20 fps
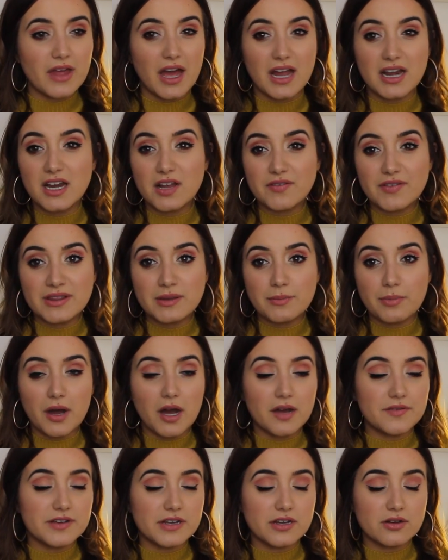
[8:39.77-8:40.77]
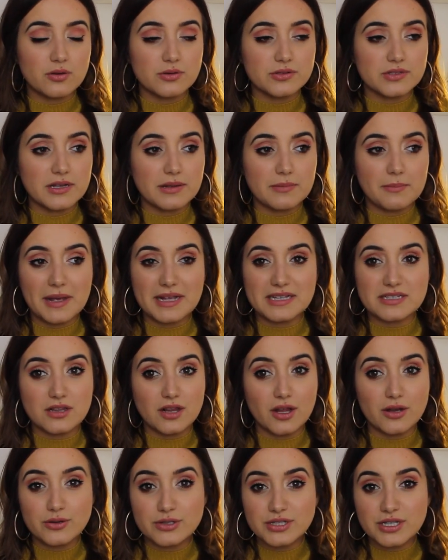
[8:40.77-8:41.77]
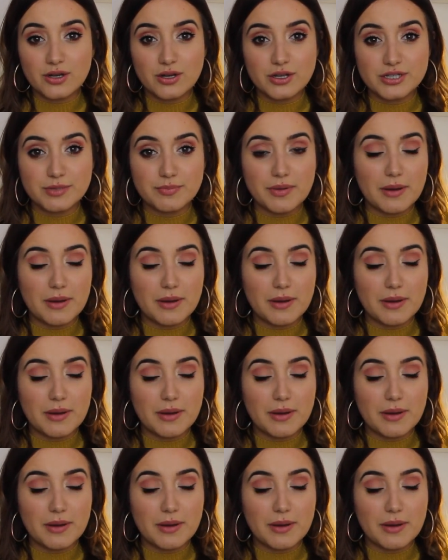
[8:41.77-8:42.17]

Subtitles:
I love it in the bath. It makes loads and loads